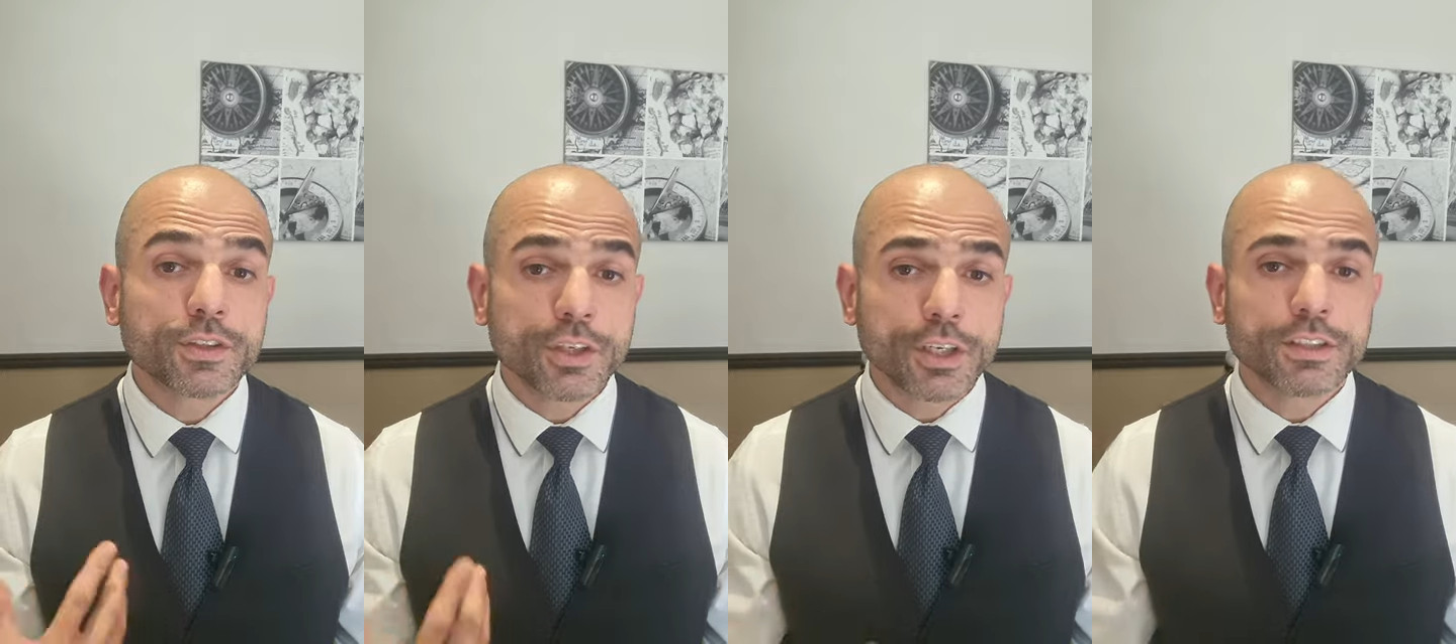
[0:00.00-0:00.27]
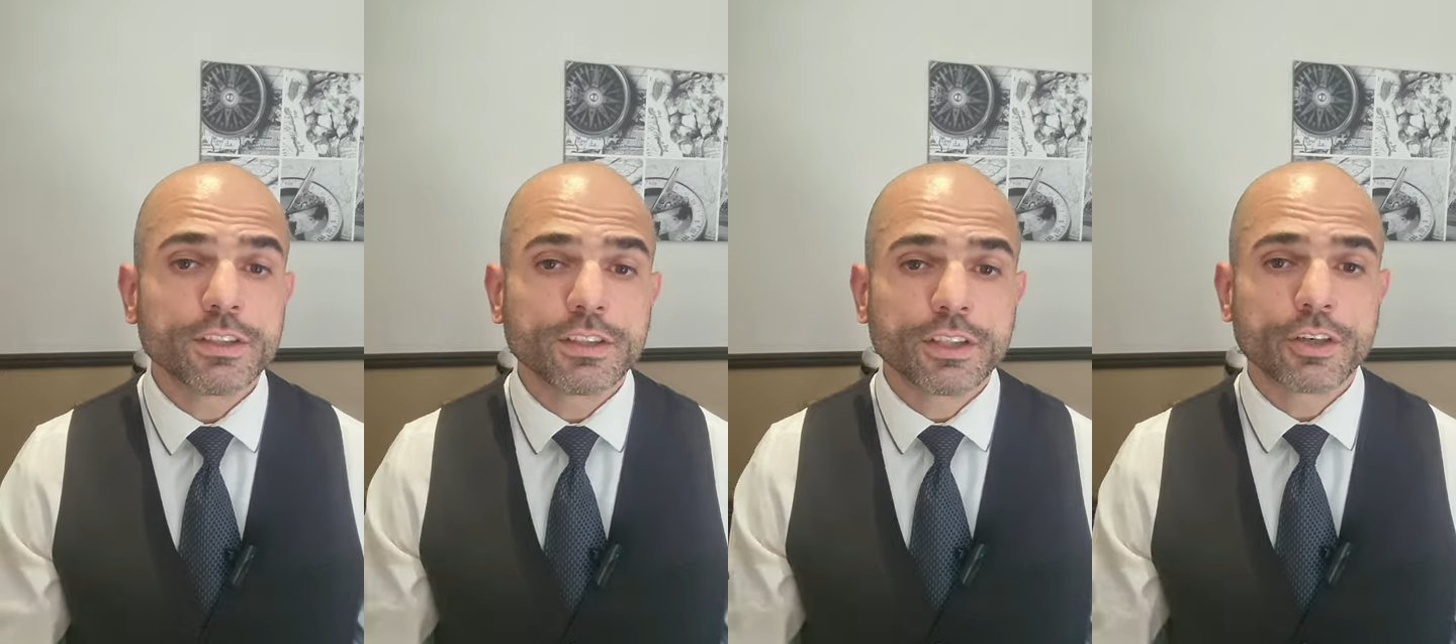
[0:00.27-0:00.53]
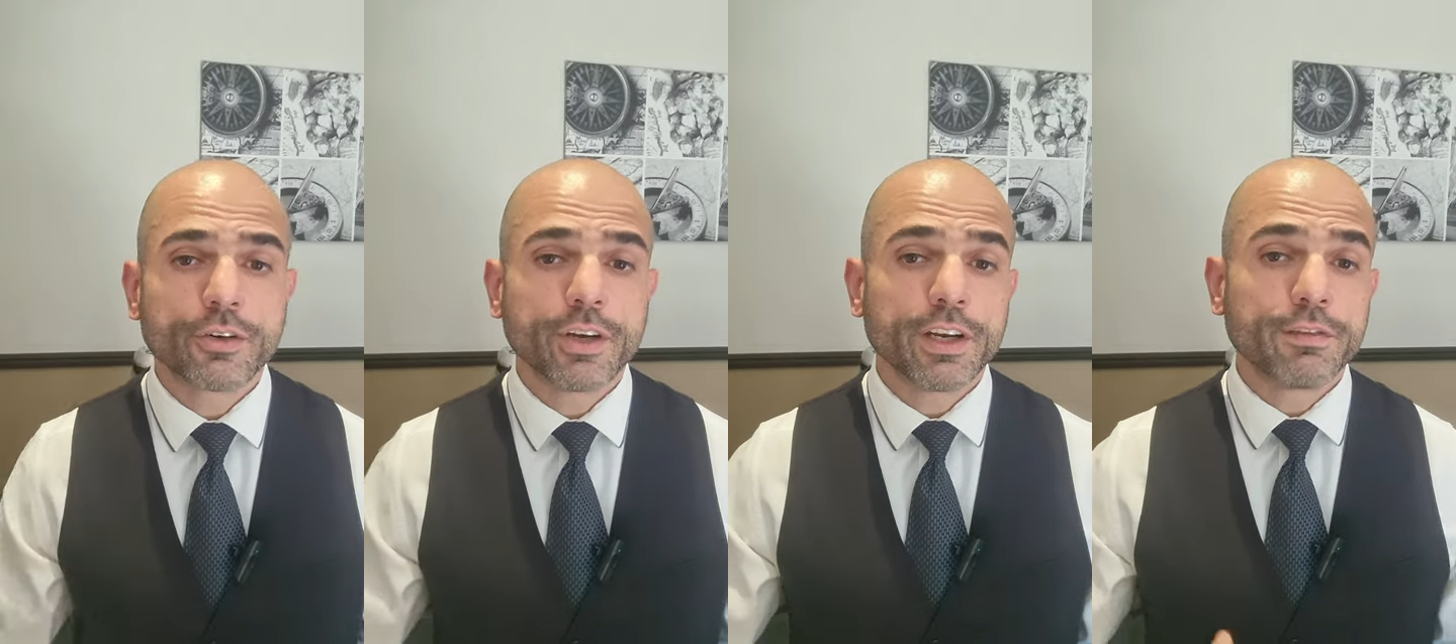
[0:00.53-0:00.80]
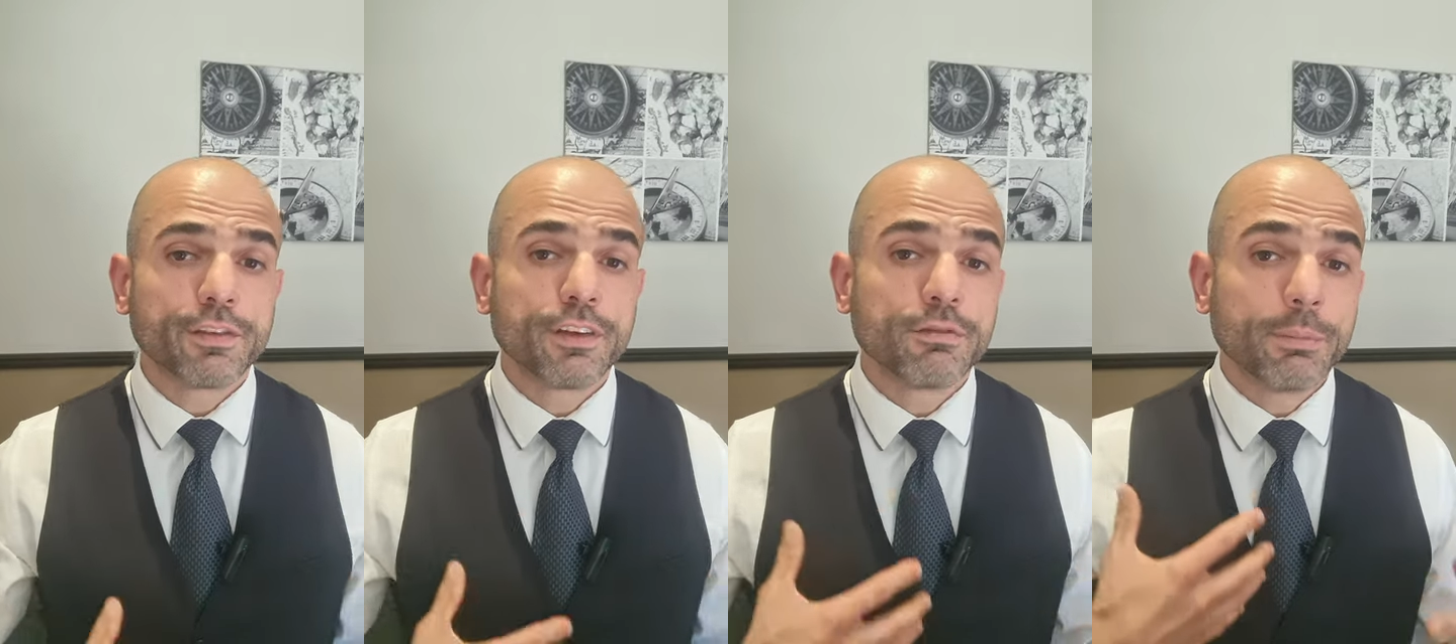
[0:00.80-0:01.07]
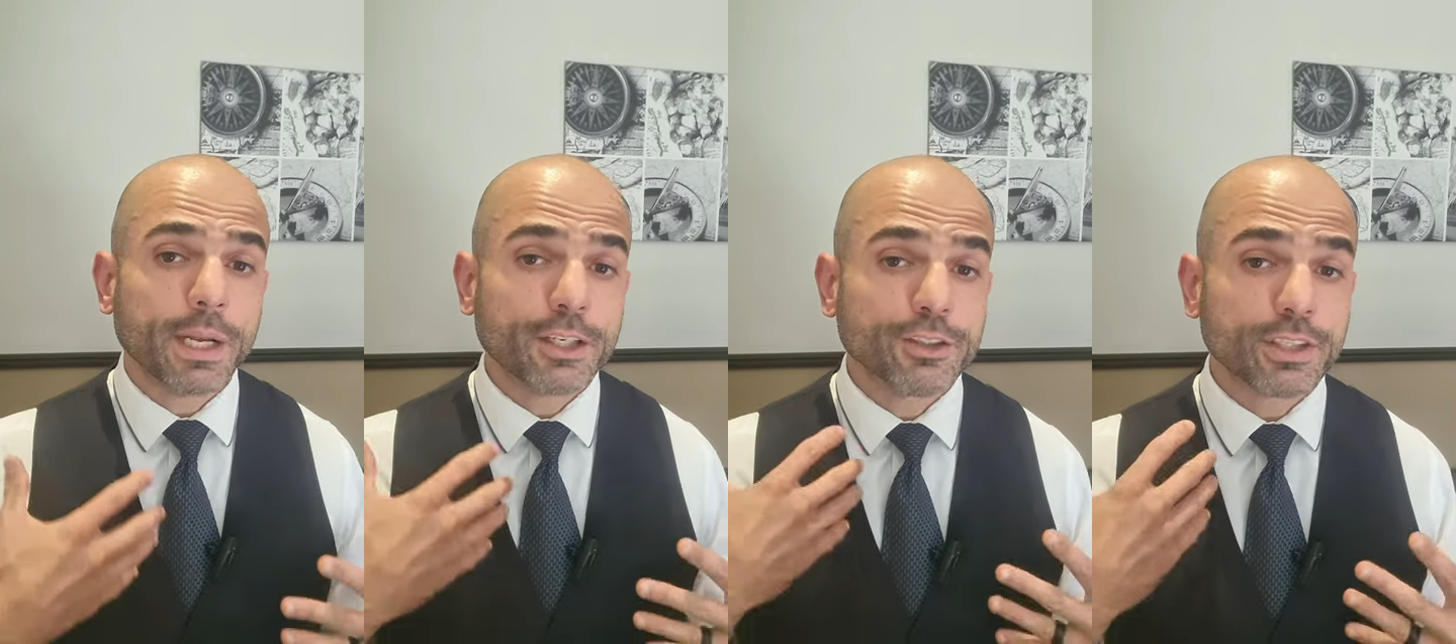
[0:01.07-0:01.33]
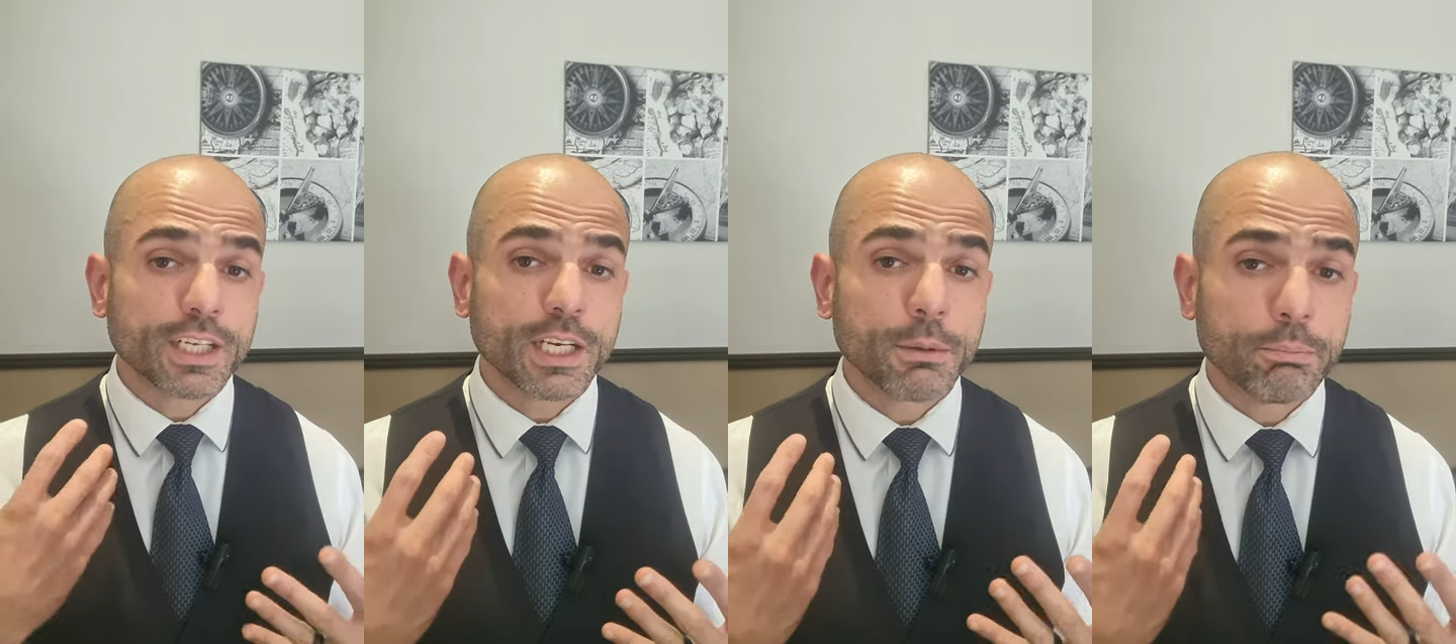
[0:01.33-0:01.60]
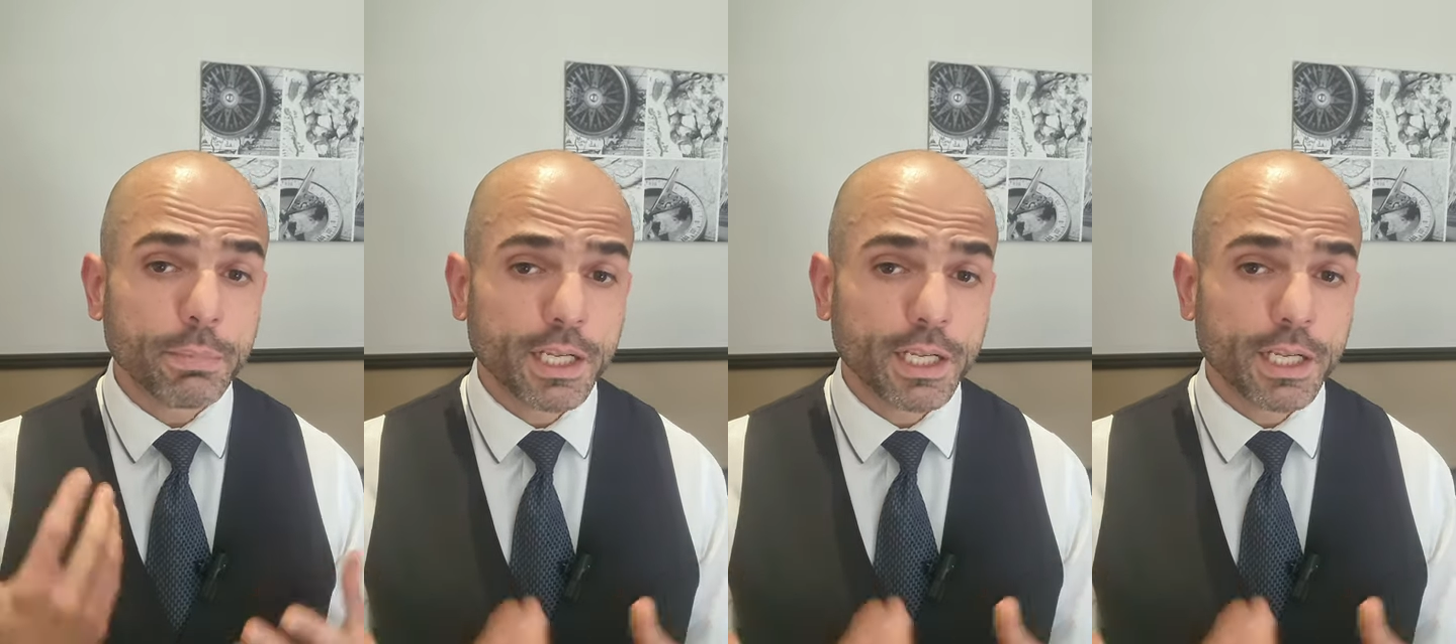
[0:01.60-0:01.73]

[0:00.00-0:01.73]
certain degree, if you've managed to get a